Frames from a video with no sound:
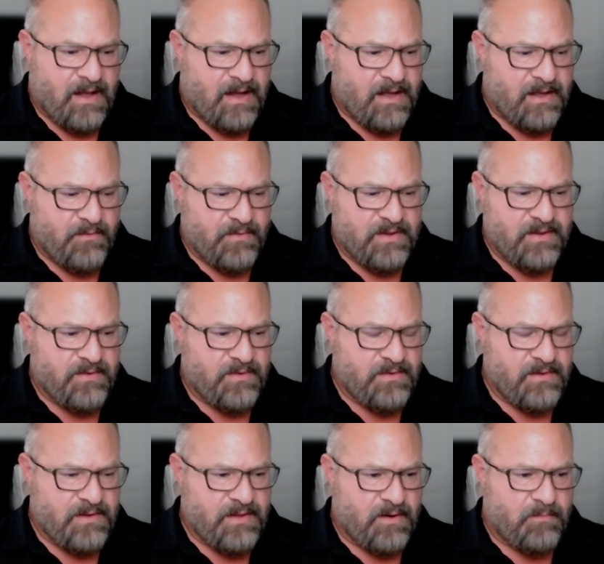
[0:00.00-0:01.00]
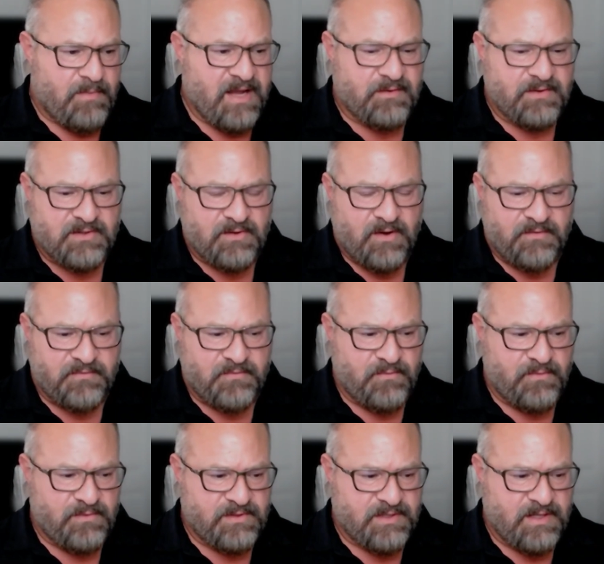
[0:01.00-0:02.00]
I, we, you know,
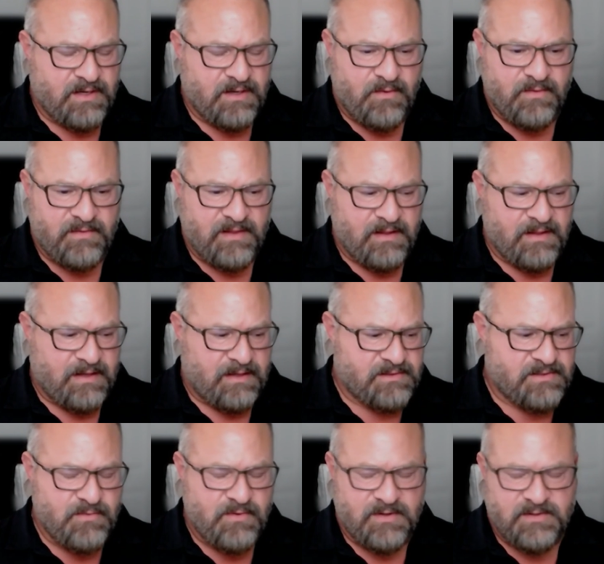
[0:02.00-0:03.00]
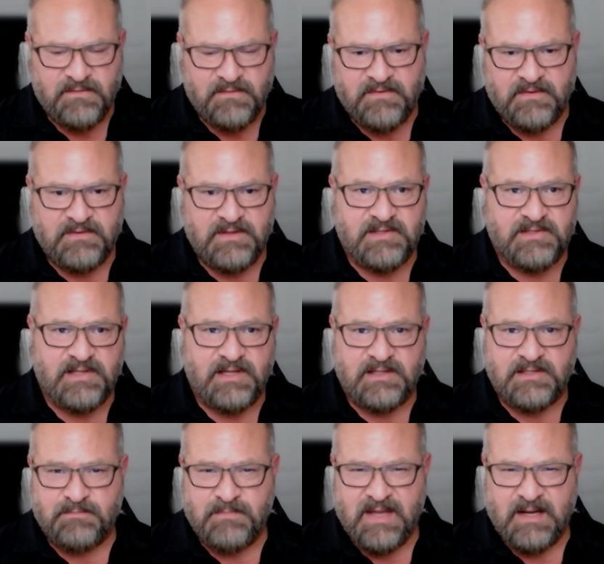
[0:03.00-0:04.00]
Microsoft was going to go with like a
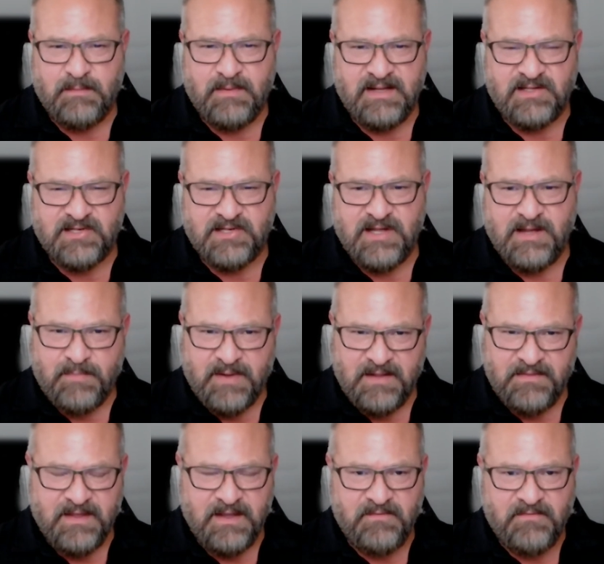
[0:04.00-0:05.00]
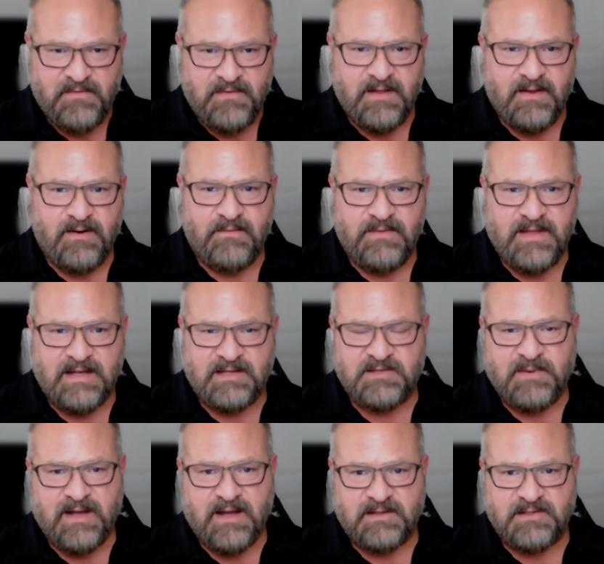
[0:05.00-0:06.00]
256 megabyte chip, I think, for their
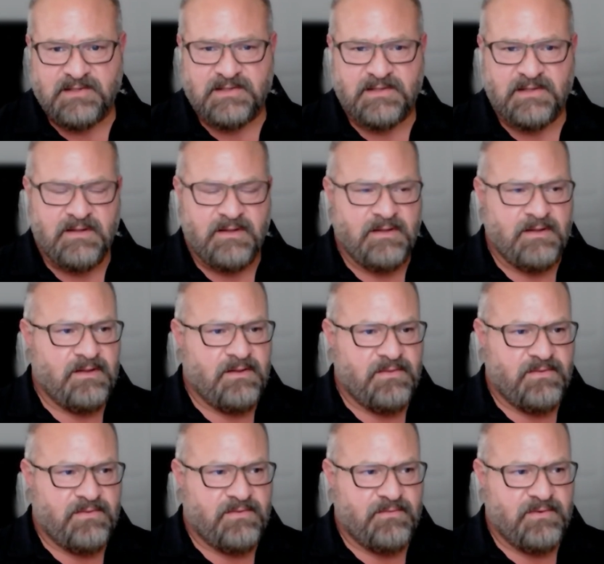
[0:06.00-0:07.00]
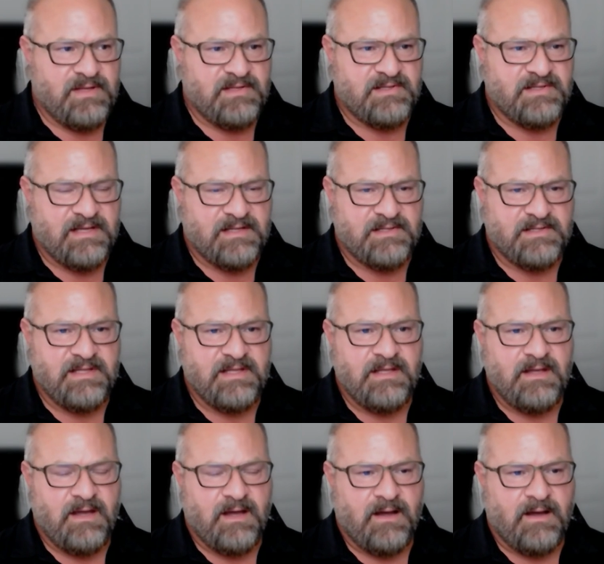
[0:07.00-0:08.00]
Xbox
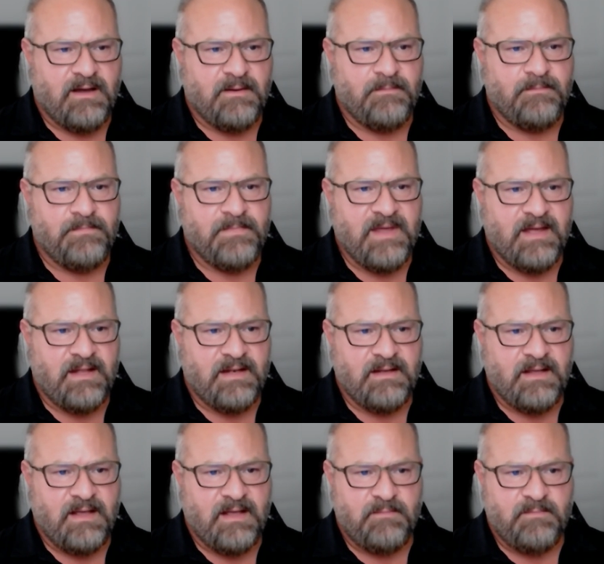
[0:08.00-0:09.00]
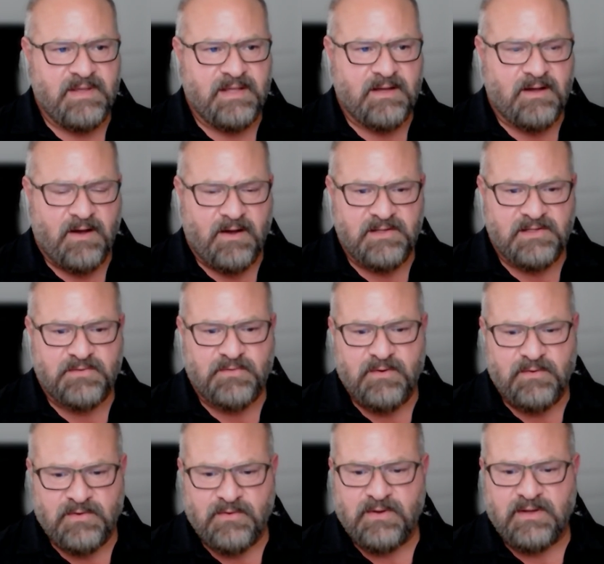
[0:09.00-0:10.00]
360. Um, and and because we
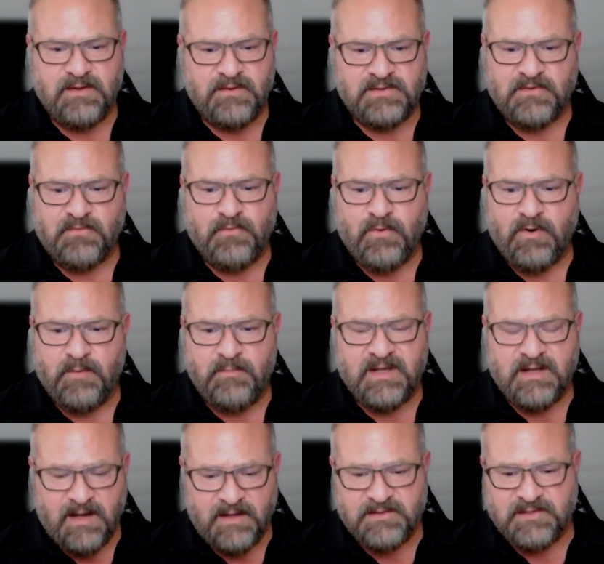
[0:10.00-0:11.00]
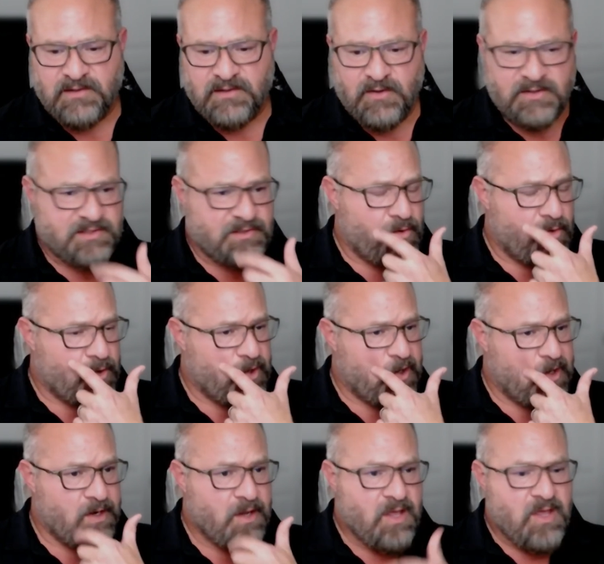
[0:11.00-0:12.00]
were doing Gears of War, and because it looked so
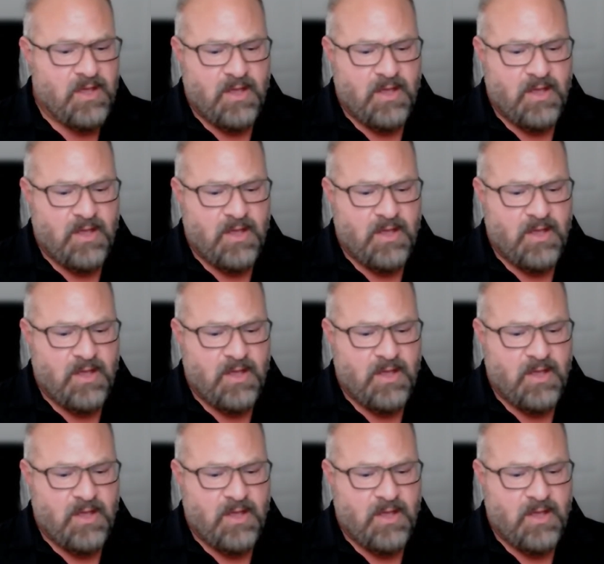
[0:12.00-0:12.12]
good,